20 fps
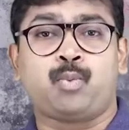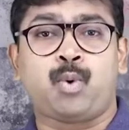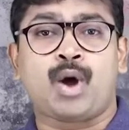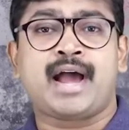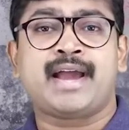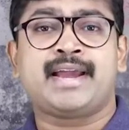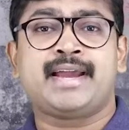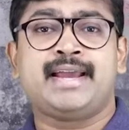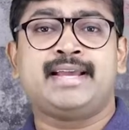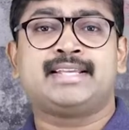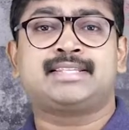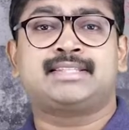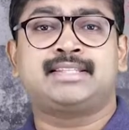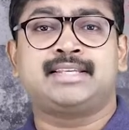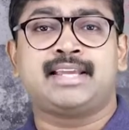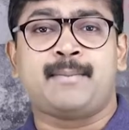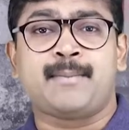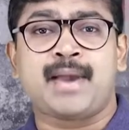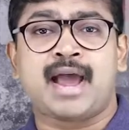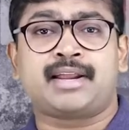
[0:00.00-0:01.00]
why is
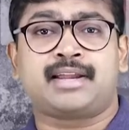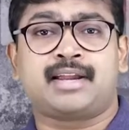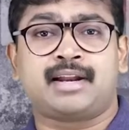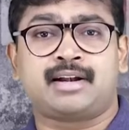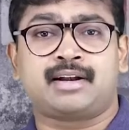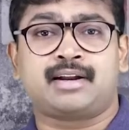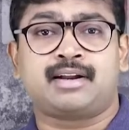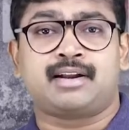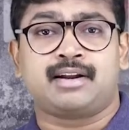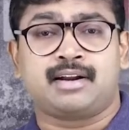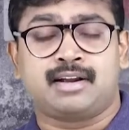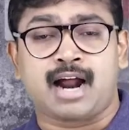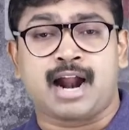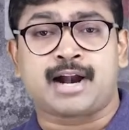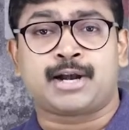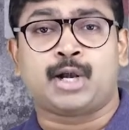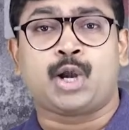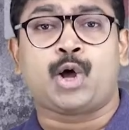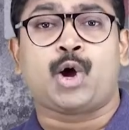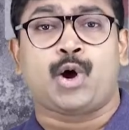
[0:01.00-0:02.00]
the American
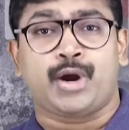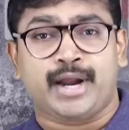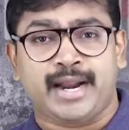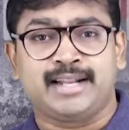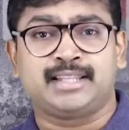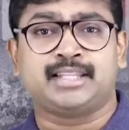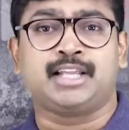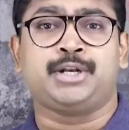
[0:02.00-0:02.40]
gun law in the